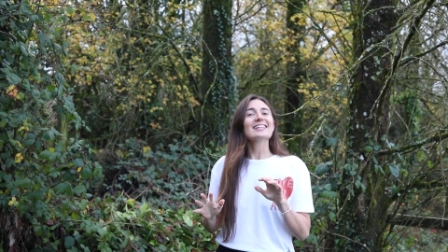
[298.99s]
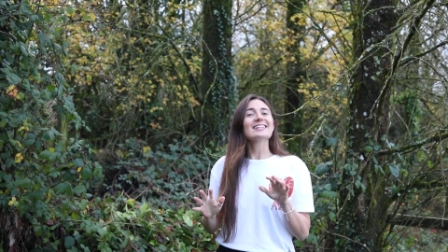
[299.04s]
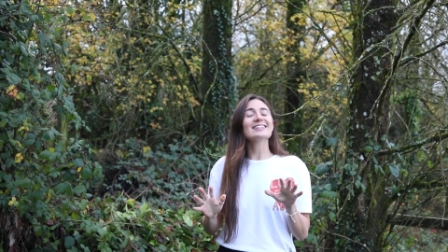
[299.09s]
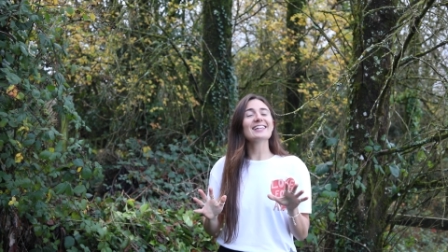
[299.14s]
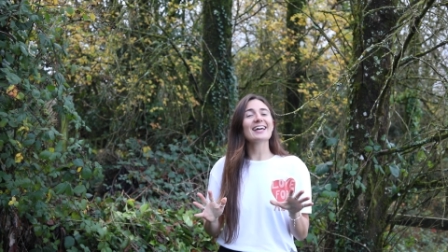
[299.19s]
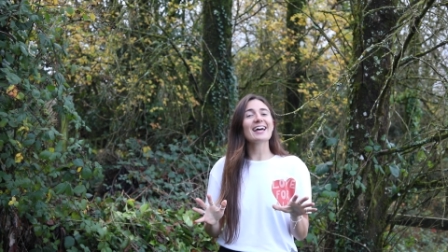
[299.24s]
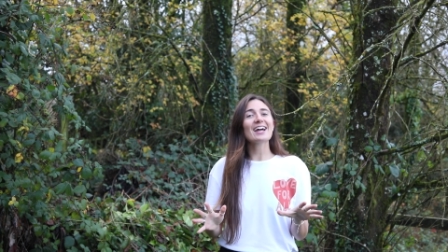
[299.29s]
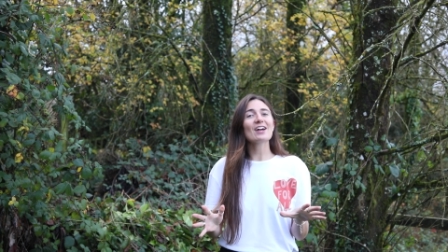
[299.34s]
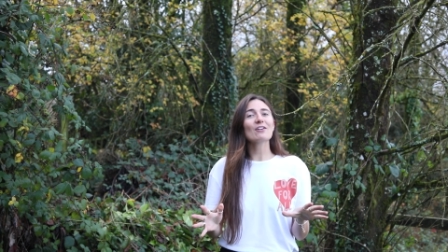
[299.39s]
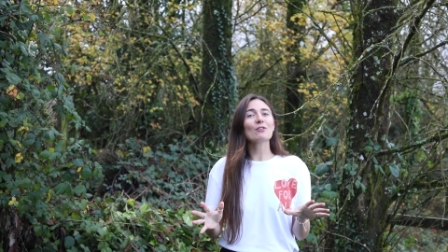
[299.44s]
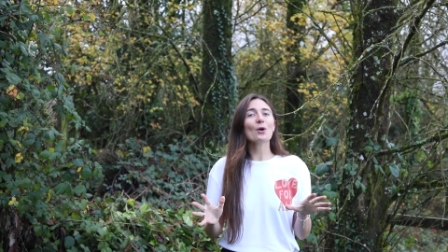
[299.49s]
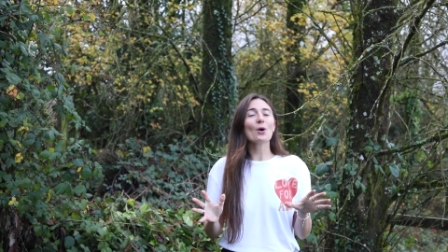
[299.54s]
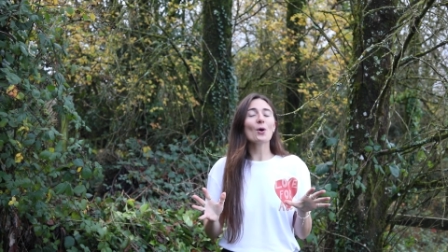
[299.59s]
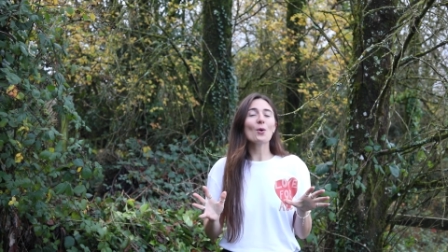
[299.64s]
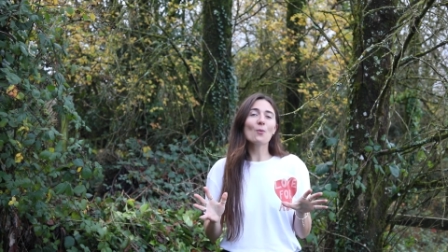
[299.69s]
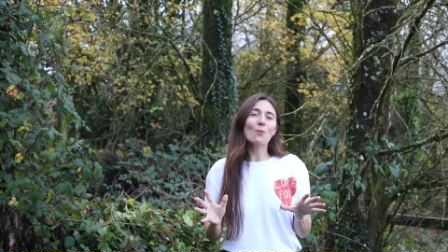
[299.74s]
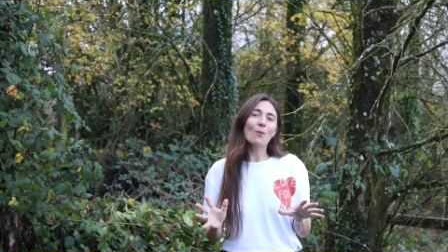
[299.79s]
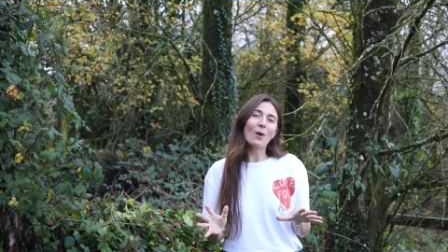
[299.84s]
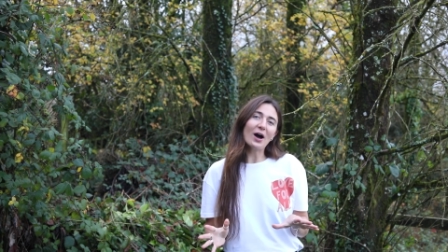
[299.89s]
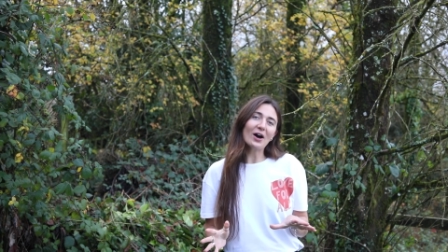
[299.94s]
They're
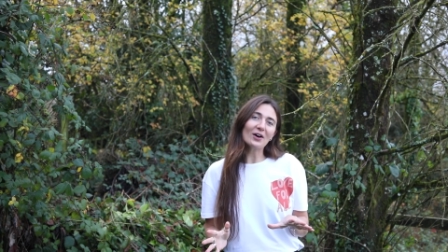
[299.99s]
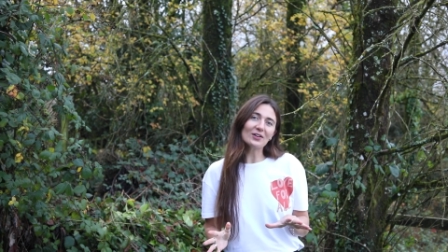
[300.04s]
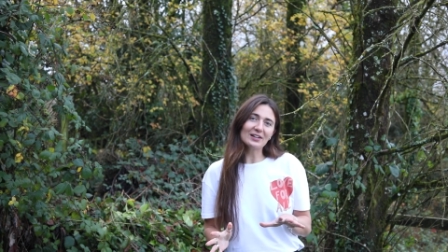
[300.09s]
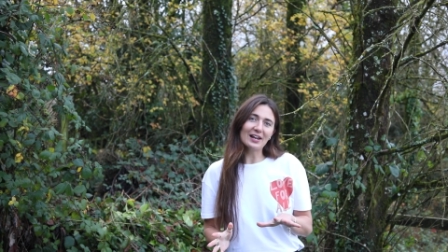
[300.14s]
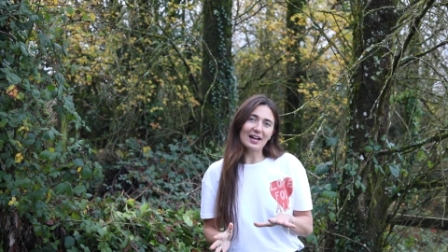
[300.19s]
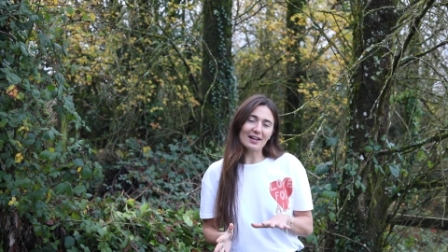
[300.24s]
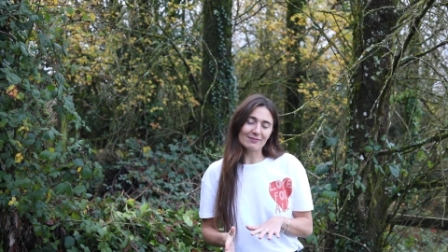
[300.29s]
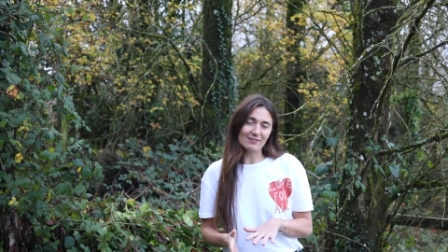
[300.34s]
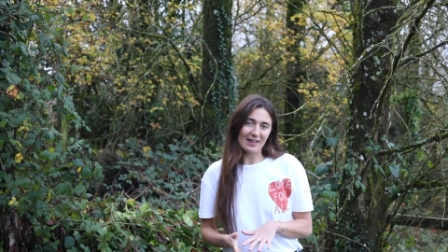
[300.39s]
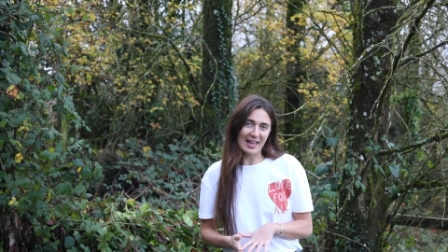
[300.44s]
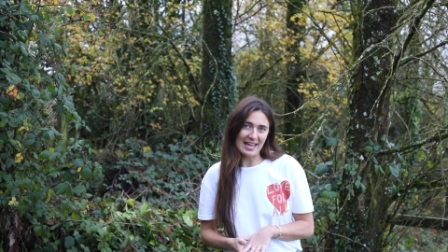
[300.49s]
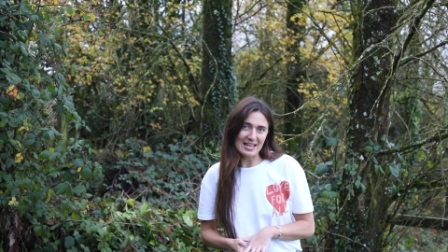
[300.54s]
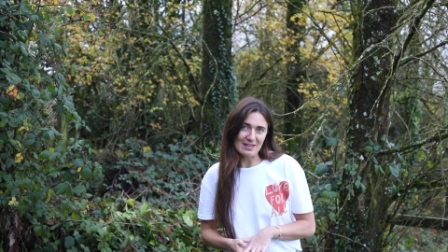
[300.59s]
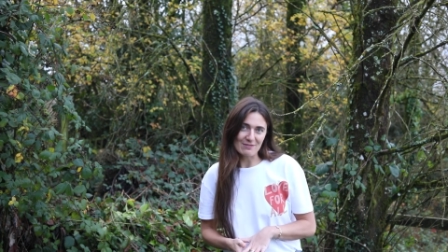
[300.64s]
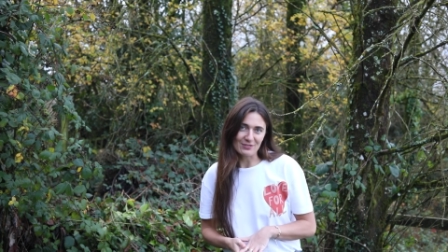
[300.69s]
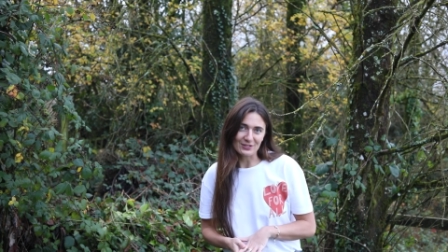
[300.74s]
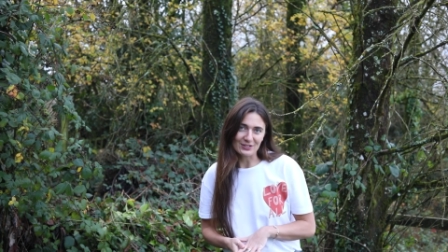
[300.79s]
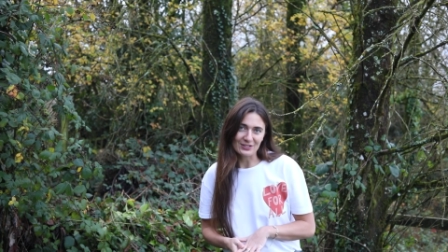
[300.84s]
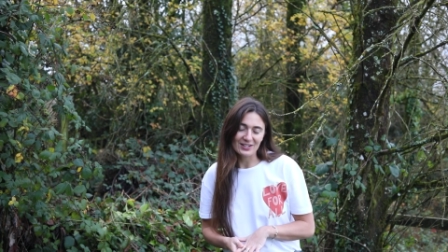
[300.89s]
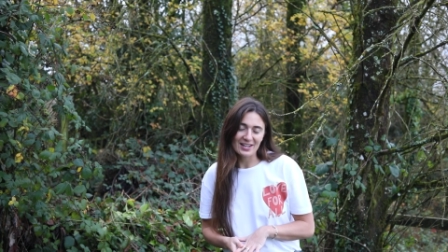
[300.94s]
a wildlife
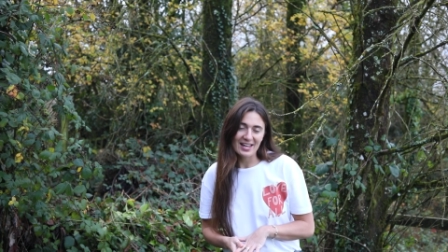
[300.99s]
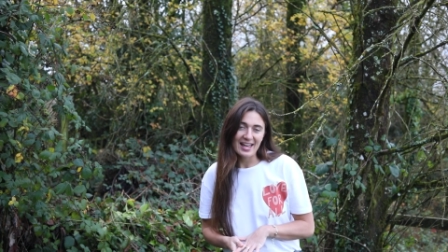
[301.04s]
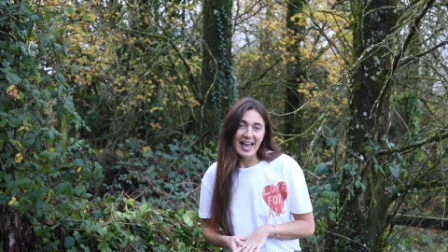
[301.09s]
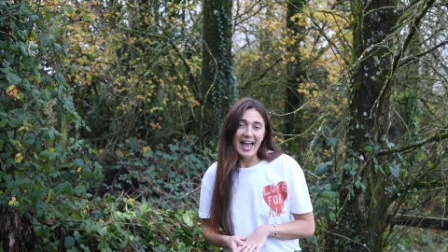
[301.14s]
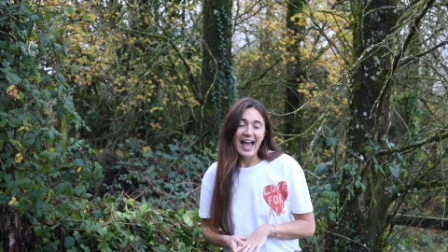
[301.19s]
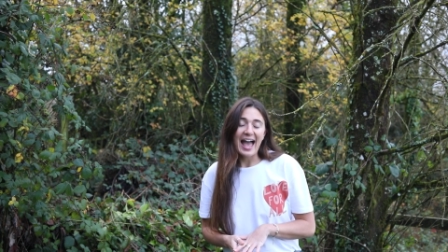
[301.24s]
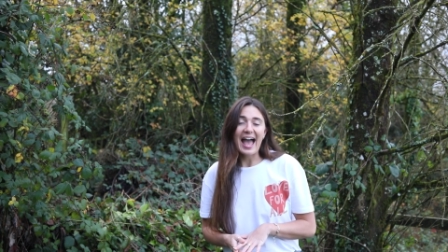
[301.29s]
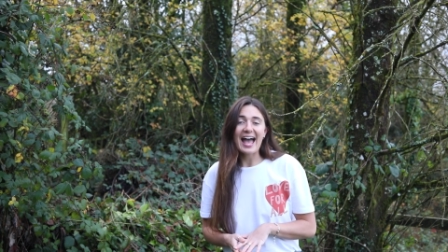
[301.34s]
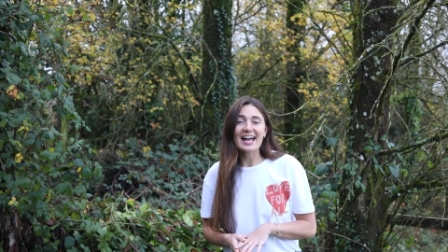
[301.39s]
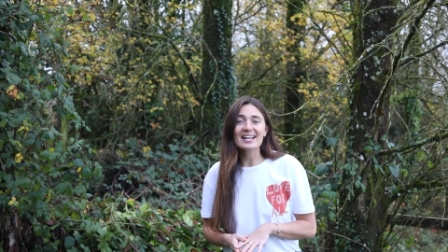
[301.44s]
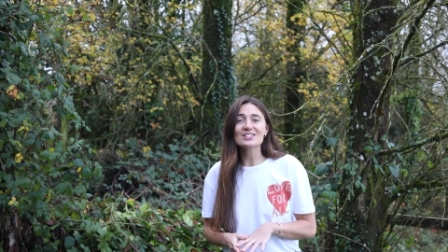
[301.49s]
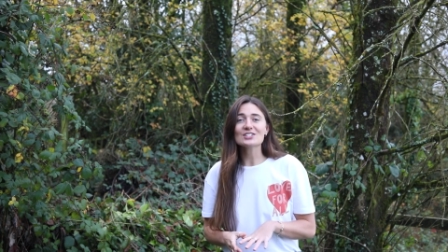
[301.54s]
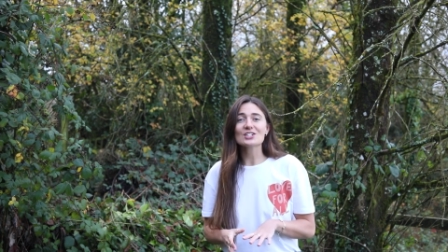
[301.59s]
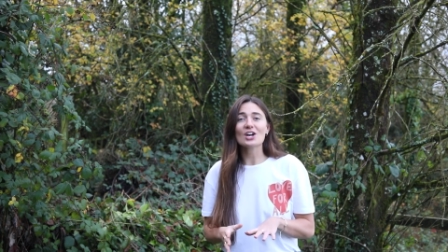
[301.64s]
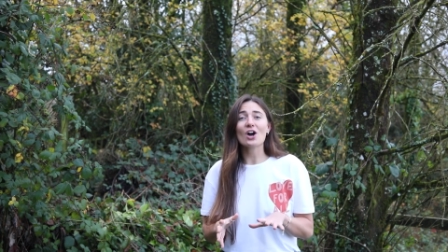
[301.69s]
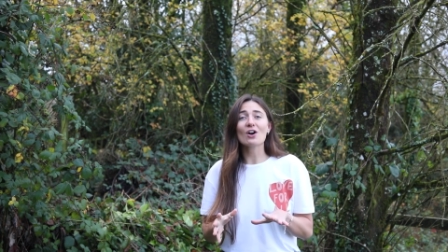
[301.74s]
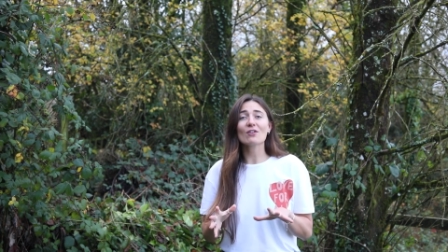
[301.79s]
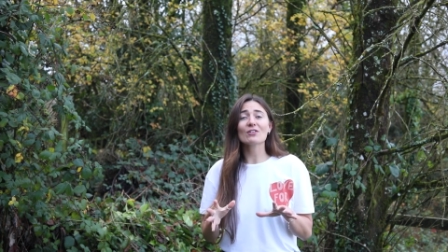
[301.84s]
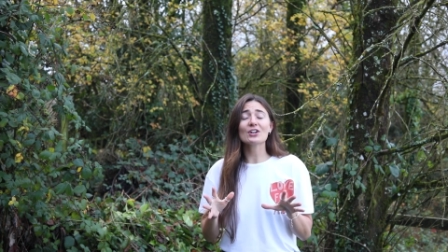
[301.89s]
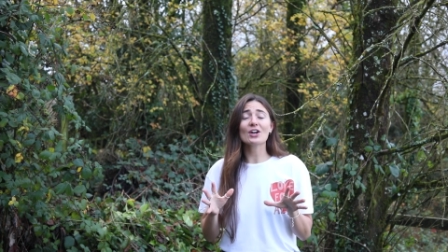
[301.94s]
haven and
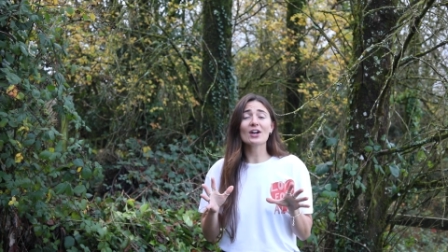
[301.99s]
are